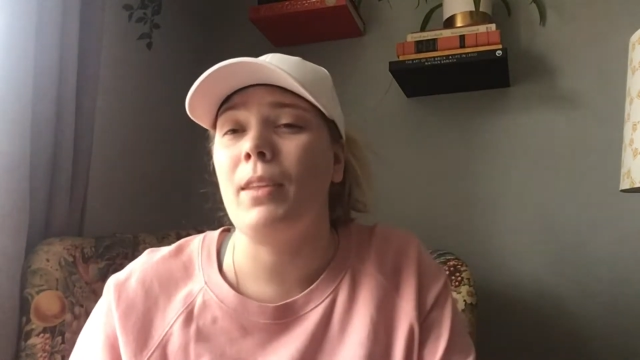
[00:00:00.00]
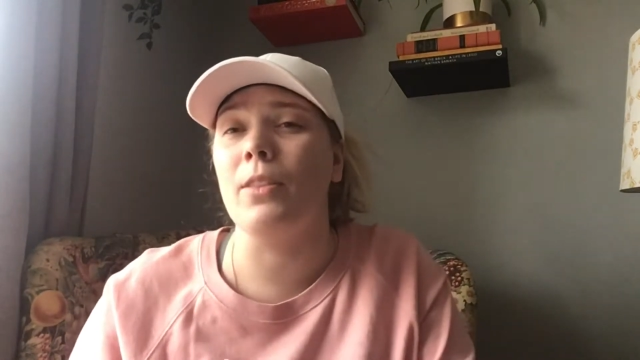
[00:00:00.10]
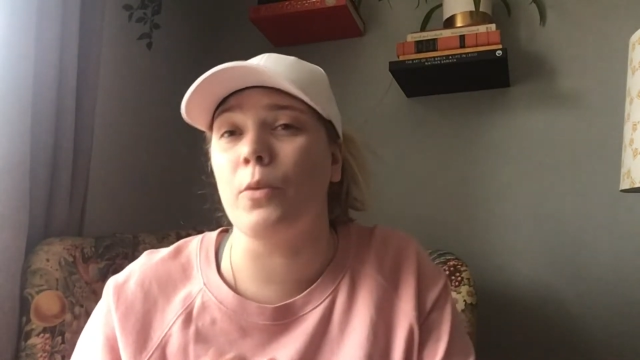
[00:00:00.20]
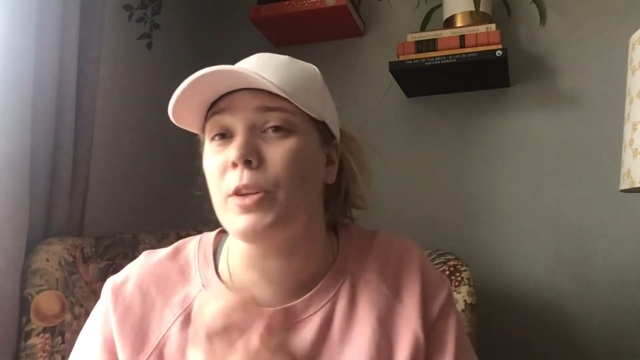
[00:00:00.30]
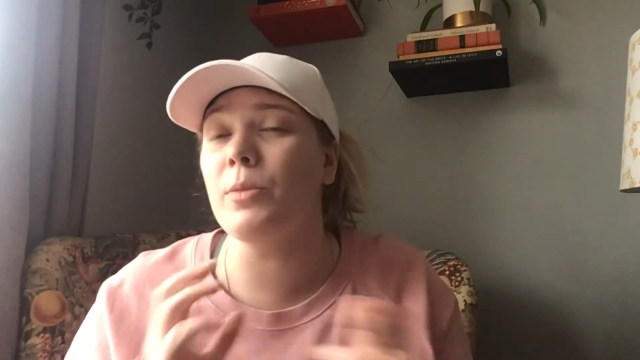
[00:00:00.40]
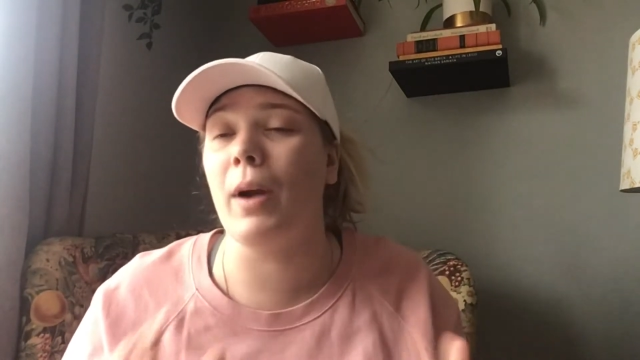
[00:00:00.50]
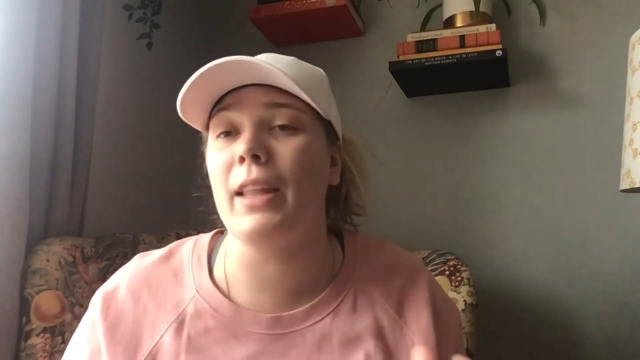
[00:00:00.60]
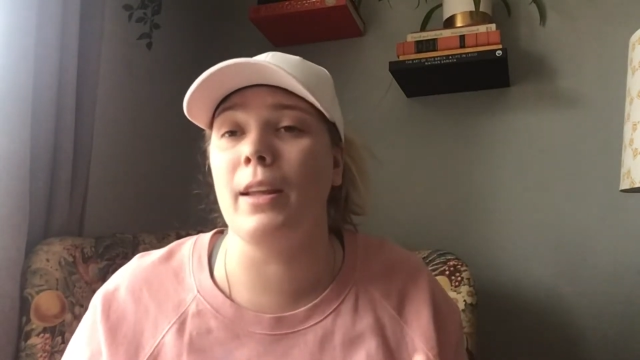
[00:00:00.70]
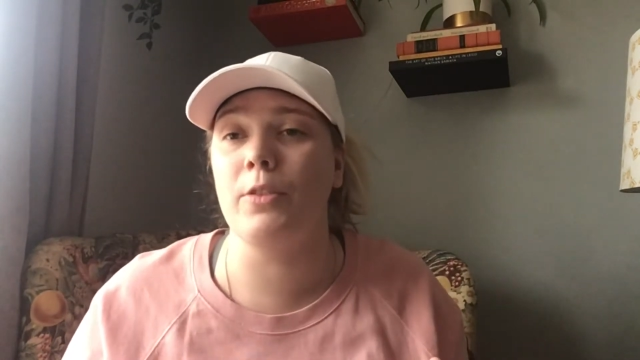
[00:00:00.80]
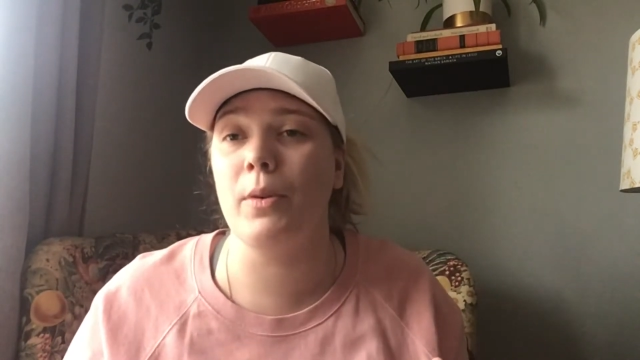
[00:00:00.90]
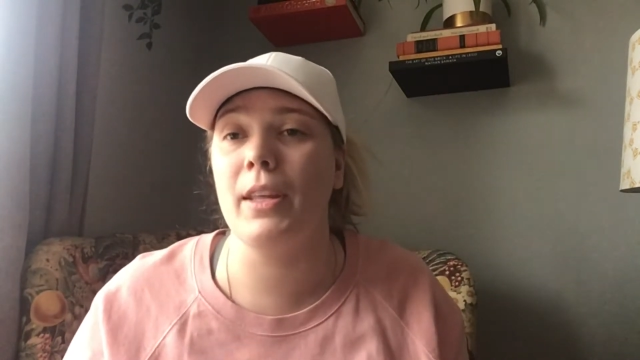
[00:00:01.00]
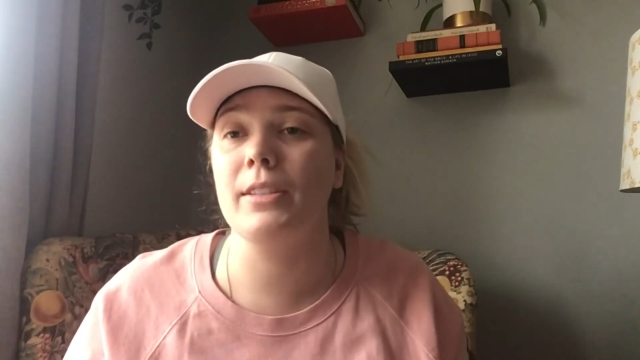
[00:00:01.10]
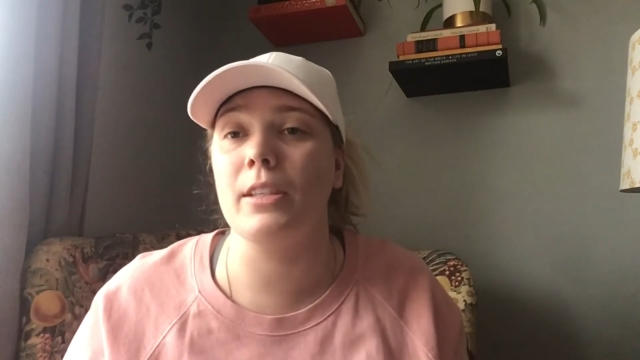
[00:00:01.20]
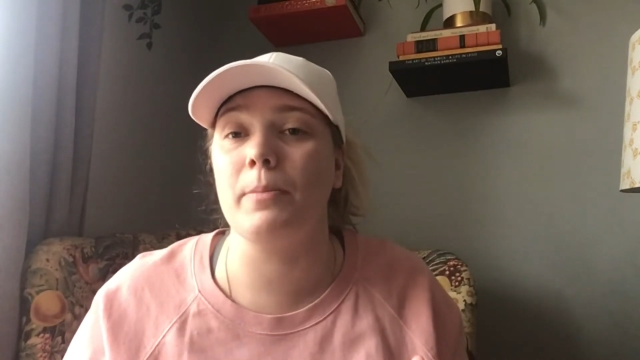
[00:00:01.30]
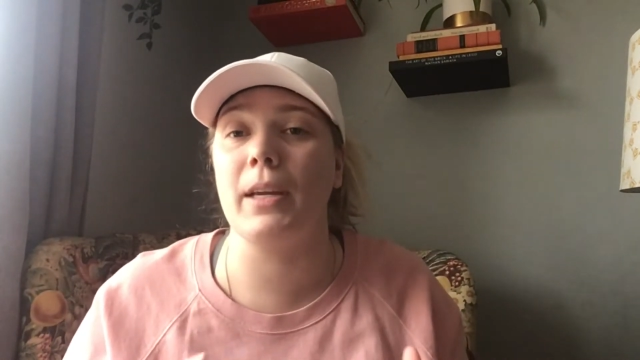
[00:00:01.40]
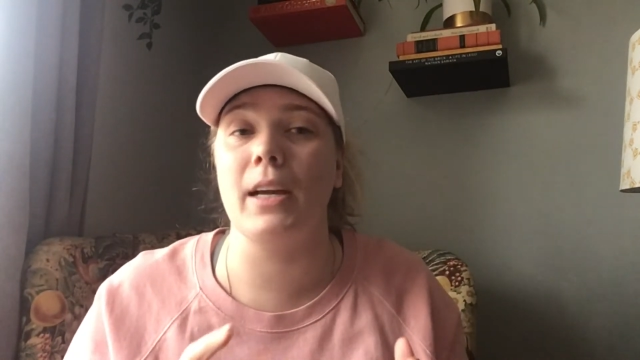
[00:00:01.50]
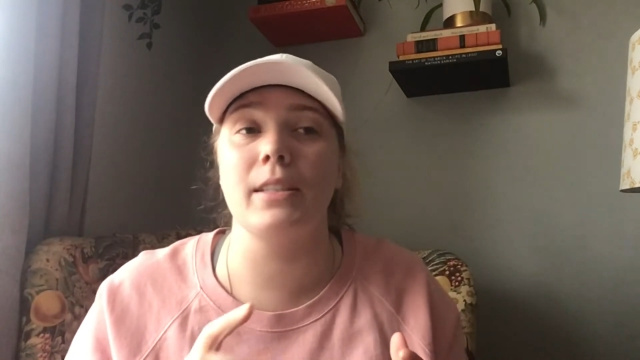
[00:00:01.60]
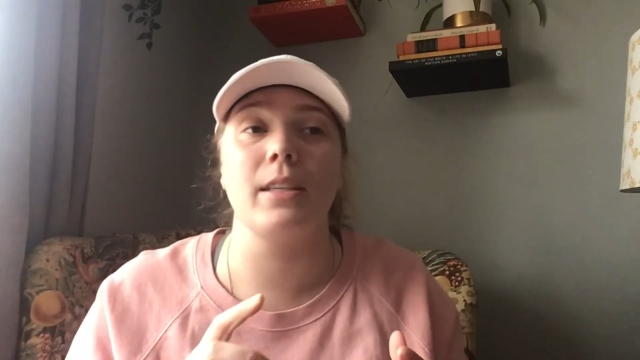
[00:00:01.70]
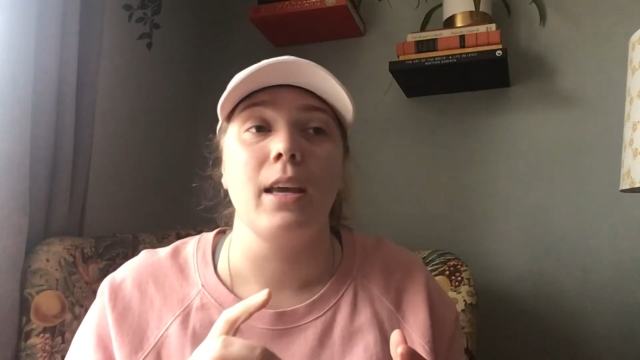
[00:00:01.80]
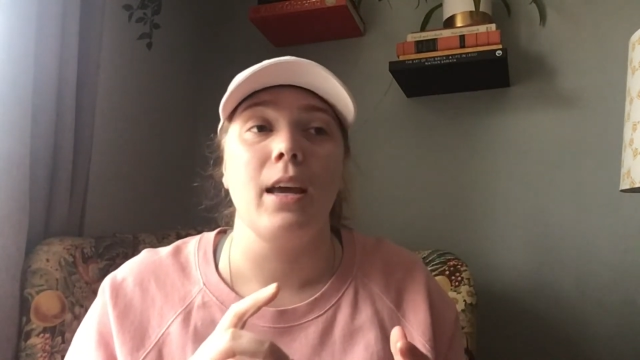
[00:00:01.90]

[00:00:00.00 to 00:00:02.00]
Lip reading: The reason why I love doing this is because